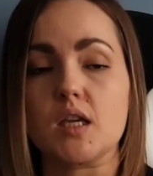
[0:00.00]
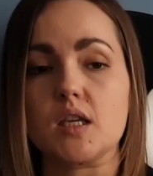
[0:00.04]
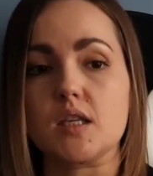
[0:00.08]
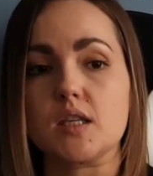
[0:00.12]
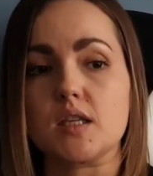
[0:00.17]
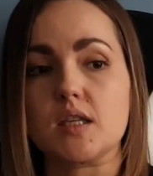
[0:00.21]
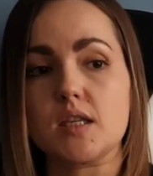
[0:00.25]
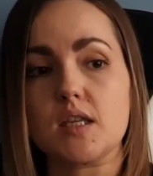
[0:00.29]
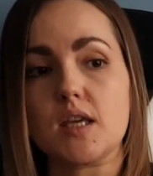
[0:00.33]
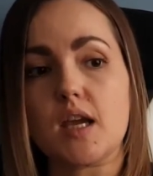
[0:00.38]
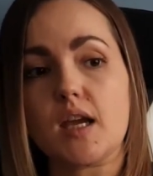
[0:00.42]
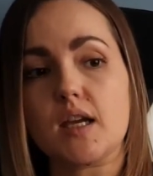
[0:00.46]

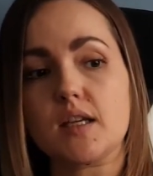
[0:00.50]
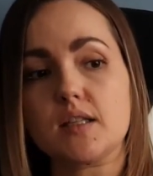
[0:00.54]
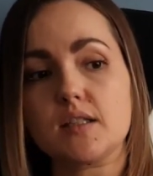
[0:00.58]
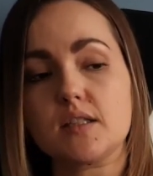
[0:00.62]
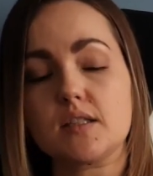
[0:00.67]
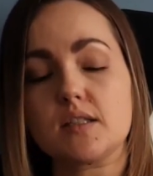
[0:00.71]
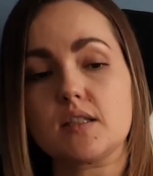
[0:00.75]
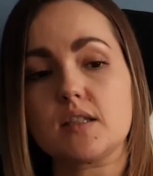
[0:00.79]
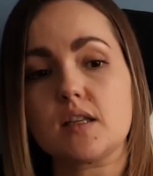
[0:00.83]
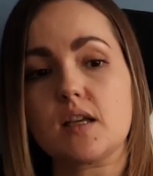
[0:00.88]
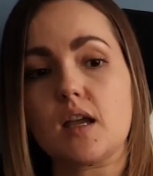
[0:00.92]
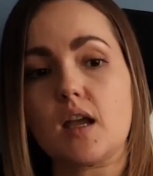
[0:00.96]

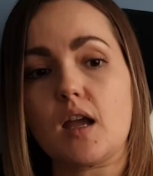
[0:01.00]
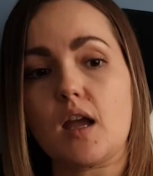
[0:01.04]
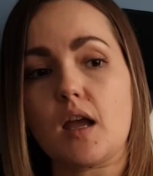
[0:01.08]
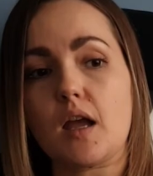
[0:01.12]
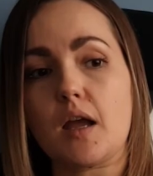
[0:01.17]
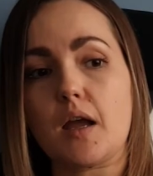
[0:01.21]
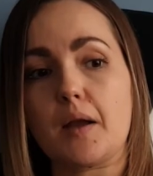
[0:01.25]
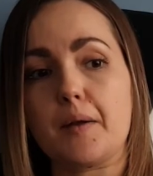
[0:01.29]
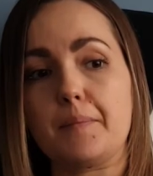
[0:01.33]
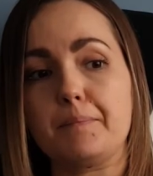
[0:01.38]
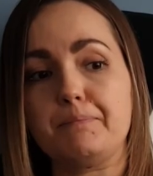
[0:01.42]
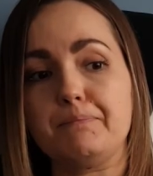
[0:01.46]
Yes,
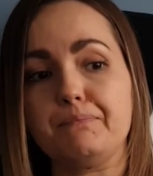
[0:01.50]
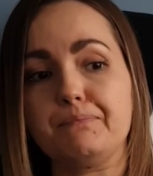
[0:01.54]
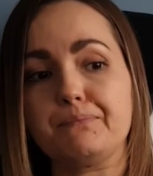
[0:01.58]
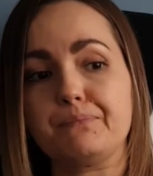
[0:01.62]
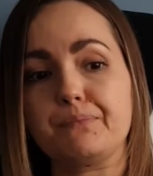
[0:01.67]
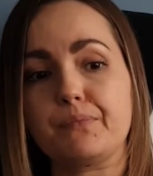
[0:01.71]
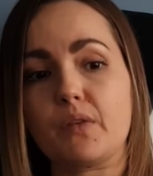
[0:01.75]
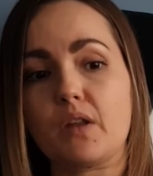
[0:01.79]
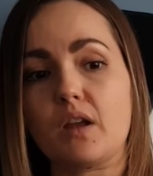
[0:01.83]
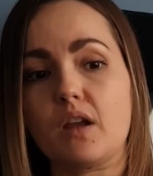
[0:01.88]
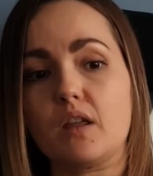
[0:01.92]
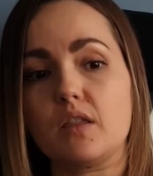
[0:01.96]

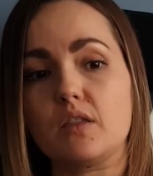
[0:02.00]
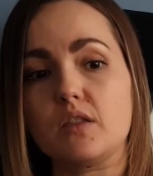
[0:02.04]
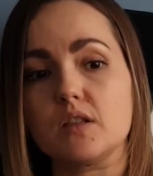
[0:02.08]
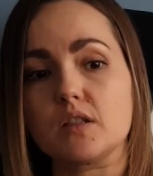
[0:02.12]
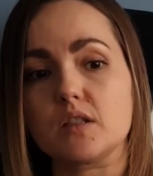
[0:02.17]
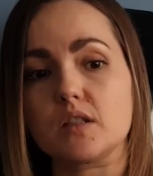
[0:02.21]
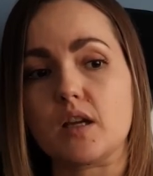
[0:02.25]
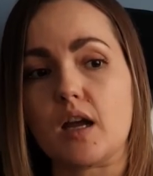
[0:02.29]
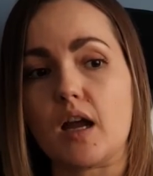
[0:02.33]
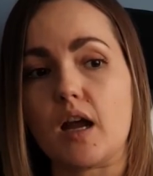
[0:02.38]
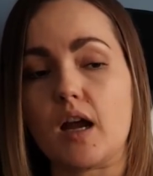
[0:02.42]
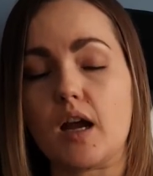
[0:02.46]

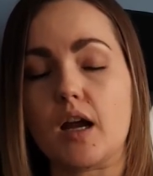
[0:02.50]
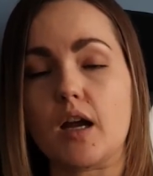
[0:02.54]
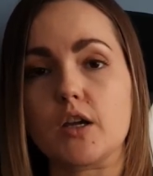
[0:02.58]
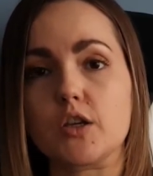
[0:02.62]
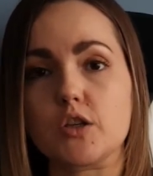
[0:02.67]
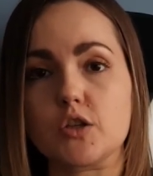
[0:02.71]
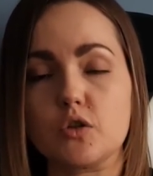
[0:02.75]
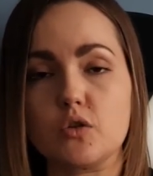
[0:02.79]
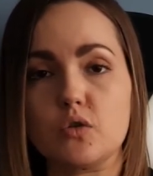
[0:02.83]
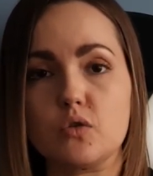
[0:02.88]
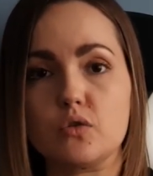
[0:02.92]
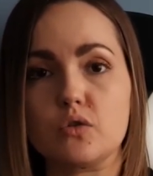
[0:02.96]
there's a high
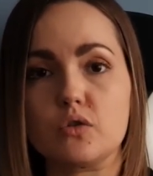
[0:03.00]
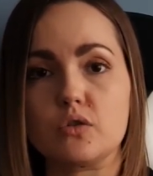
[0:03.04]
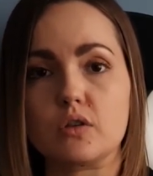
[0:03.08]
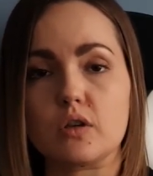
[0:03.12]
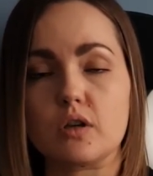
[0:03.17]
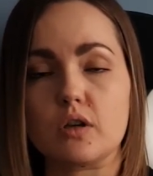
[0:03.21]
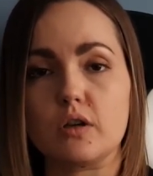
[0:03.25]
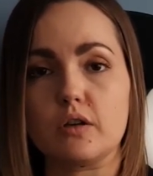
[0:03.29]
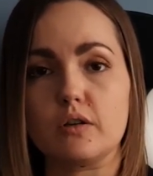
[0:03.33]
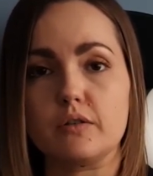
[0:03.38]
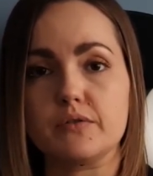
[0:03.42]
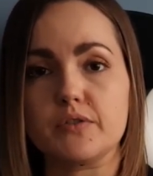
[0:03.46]
use
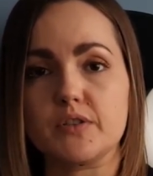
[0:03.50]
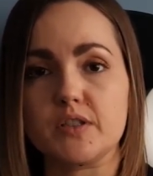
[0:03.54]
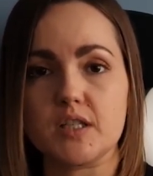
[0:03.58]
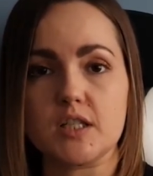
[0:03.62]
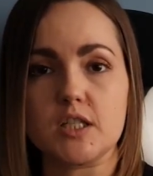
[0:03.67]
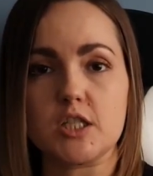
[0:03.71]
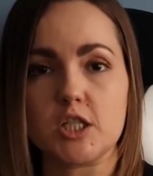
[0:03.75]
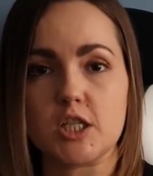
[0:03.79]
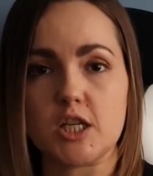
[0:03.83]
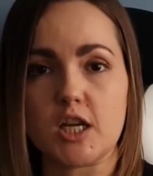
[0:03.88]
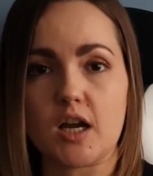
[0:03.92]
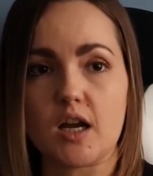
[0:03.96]
of
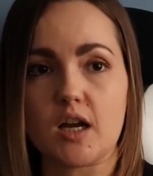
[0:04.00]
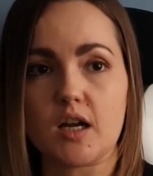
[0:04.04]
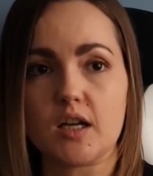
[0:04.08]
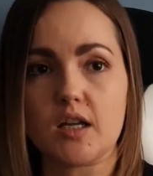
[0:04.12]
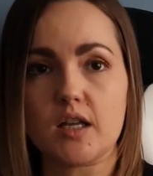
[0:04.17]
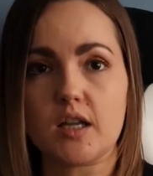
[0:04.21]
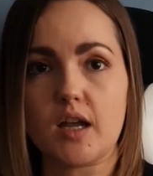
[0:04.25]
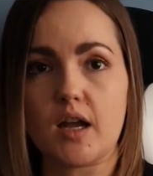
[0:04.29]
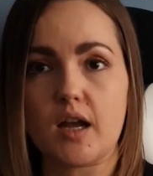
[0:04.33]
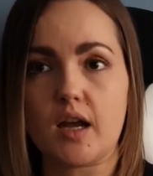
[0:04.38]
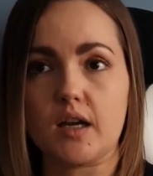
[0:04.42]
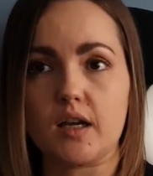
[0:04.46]

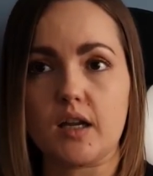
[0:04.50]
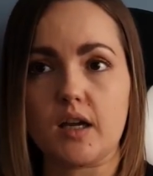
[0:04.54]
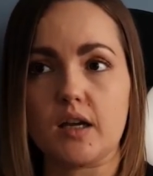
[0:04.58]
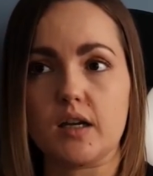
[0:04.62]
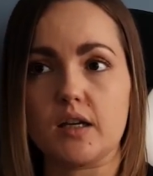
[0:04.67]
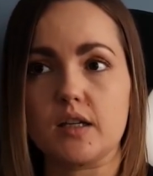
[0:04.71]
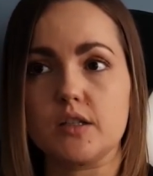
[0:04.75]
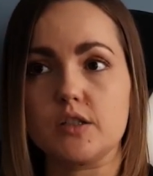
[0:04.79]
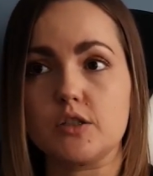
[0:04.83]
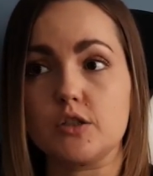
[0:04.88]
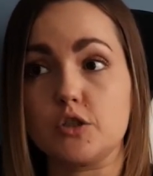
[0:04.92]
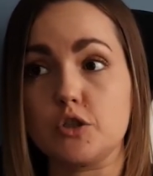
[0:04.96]
CGI, and
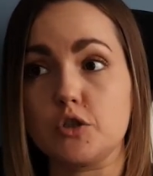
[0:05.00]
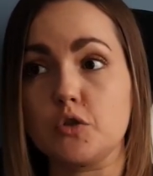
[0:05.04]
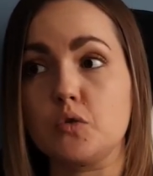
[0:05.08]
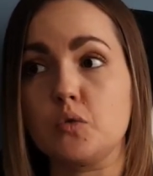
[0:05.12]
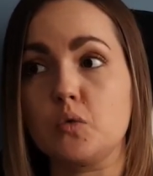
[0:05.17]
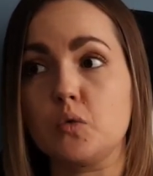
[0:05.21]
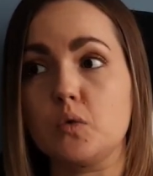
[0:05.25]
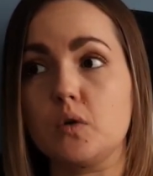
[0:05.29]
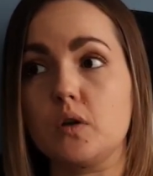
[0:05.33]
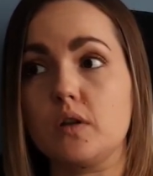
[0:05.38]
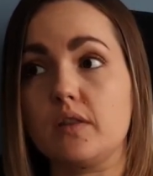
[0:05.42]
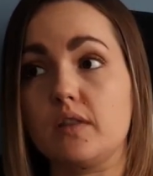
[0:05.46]
I
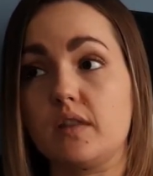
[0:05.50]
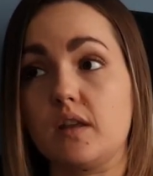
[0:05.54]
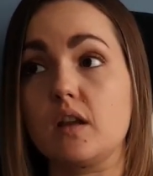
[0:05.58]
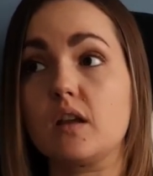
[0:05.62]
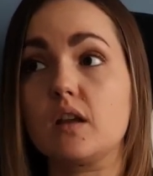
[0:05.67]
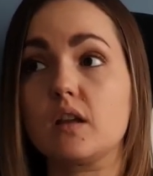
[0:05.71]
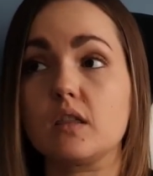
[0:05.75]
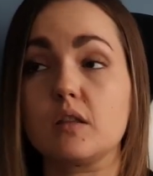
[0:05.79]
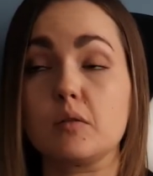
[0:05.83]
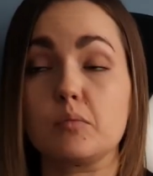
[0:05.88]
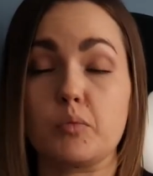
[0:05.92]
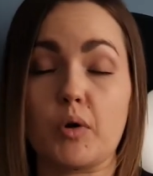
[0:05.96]
do
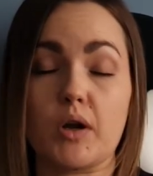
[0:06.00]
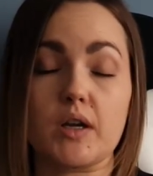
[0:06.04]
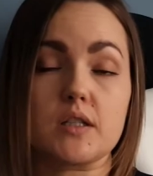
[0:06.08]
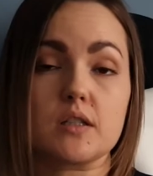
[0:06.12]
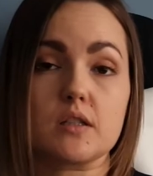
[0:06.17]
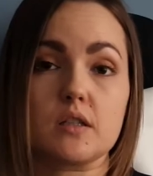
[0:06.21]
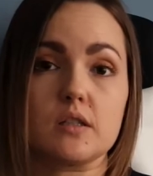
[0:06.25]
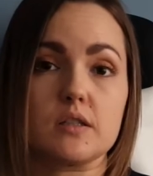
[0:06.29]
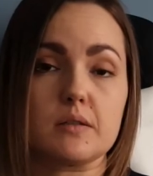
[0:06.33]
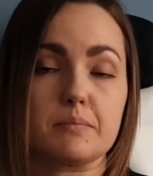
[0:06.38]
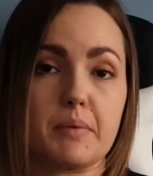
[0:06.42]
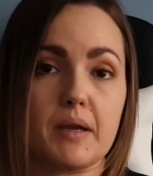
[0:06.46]
think that
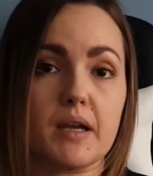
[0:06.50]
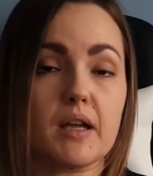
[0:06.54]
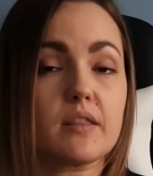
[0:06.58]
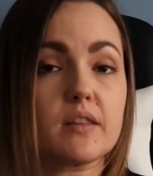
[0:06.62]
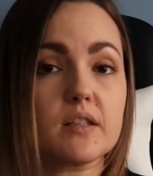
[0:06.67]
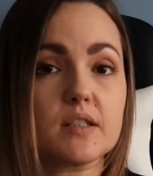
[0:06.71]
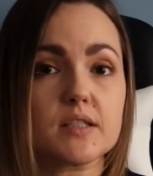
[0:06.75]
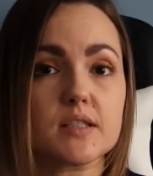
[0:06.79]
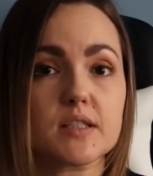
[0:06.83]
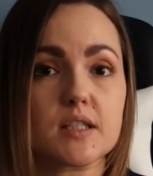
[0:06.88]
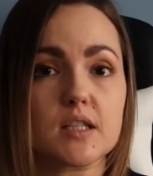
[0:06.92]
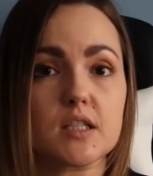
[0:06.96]
practical is better
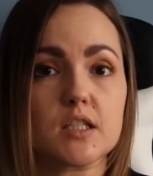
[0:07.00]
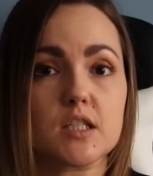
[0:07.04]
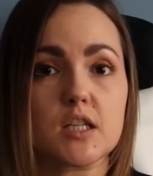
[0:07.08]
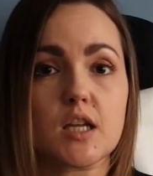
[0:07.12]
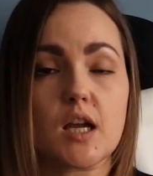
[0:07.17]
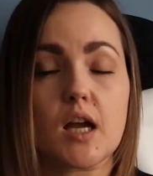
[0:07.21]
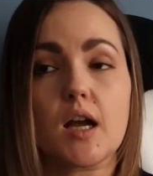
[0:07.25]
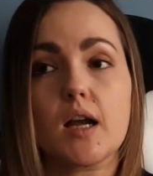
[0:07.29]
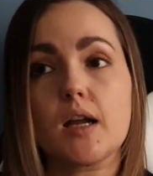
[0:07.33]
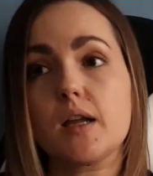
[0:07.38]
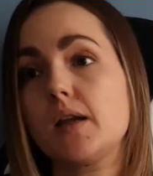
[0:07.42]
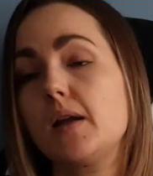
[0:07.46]
than
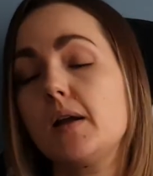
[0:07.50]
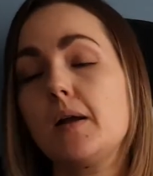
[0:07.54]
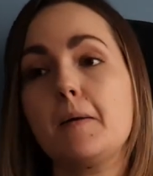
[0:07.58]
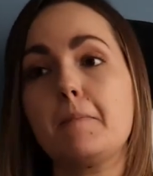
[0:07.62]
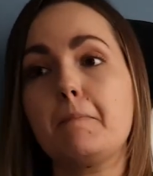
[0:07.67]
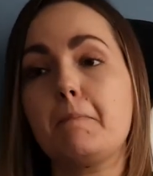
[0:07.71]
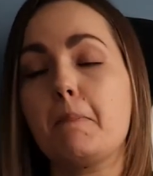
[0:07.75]
CGI,